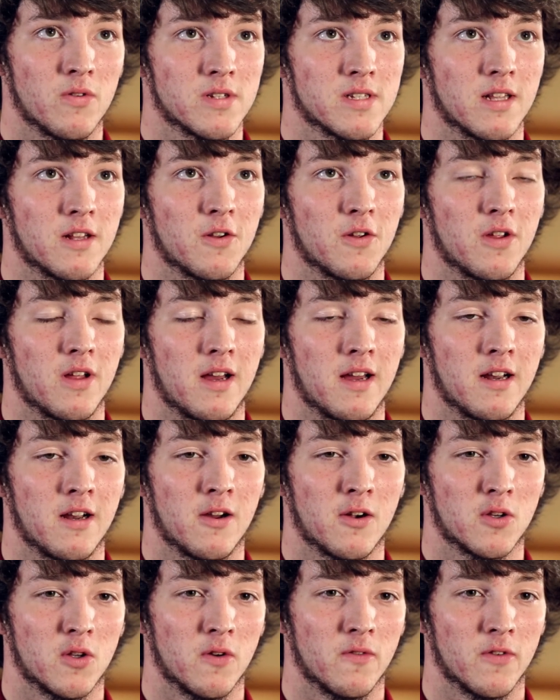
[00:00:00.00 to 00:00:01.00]
I was little, I
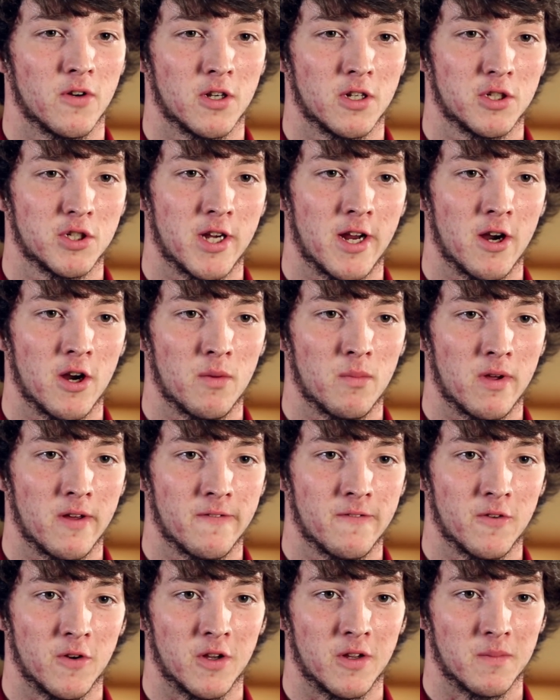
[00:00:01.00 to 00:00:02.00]
knocked over a chair on my
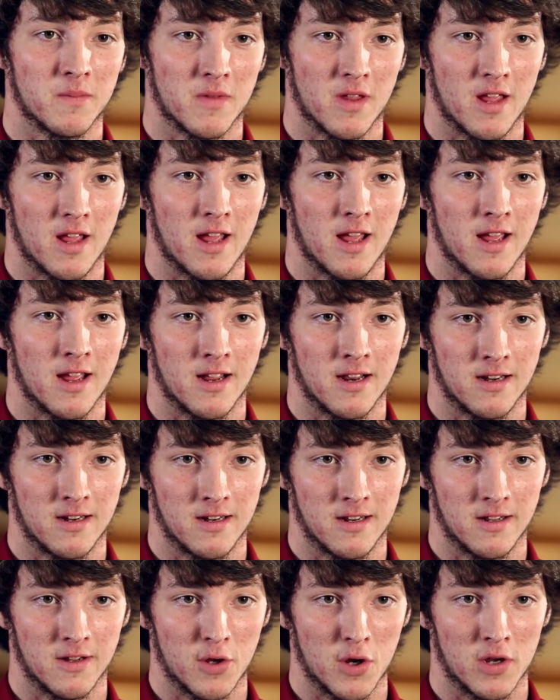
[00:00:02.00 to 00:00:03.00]
foot, and
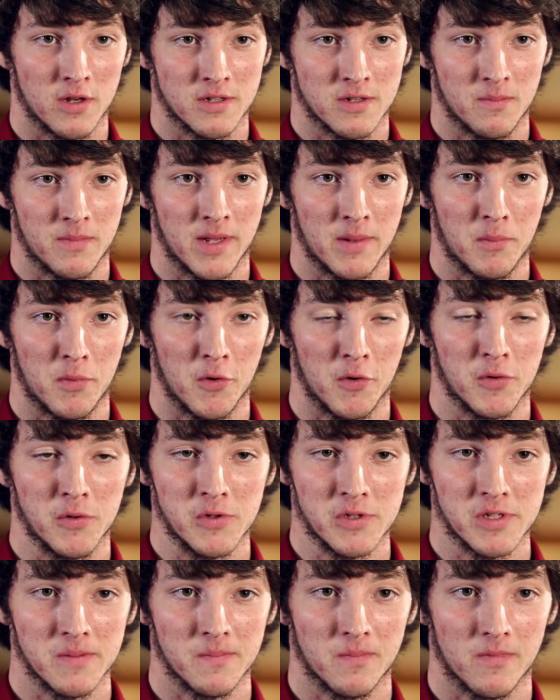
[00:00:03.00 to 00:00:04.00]
it caused a big
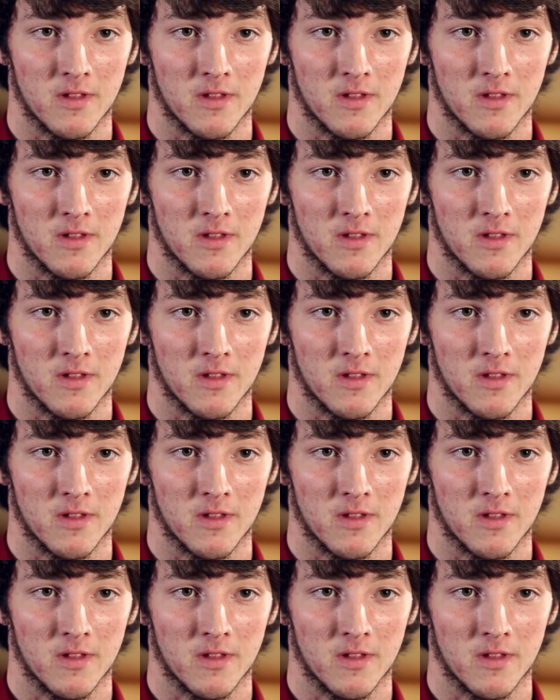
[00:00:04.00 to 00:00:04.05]
bruise.